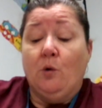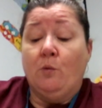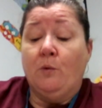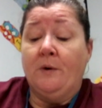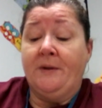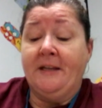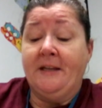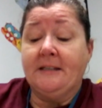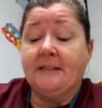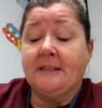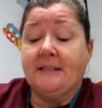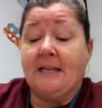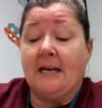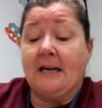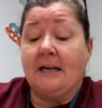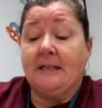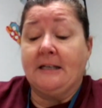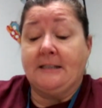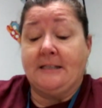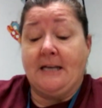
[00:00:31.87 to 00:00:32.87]
Within
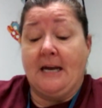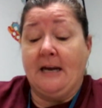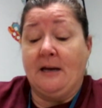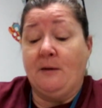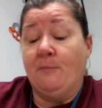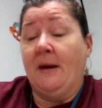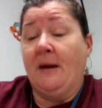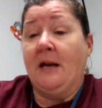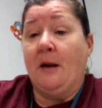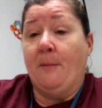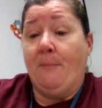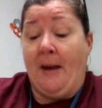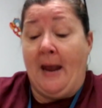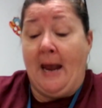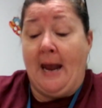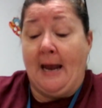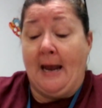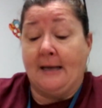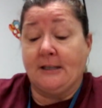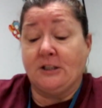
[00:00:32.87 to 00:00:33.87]
seconds, I had made a
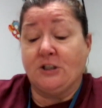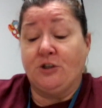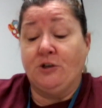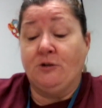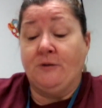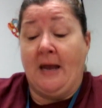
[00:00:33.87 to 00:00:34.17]
pass through